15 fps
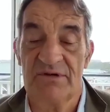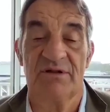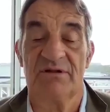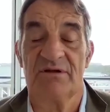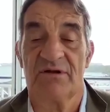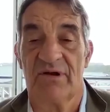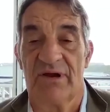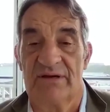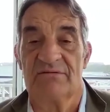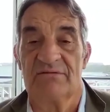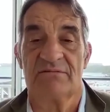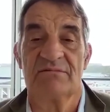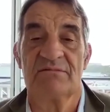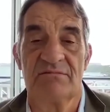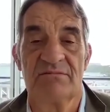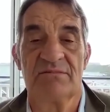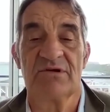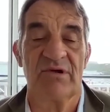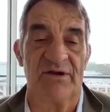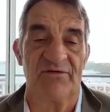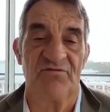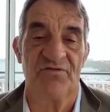the
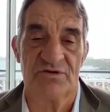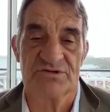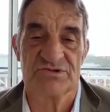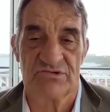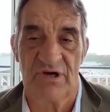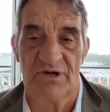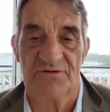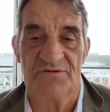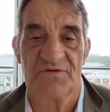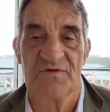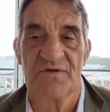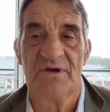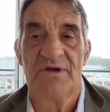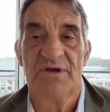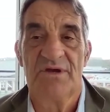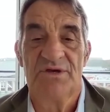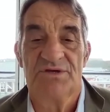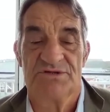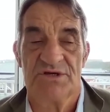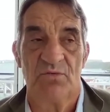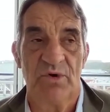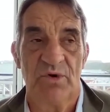great first growths. Mm-hmm. So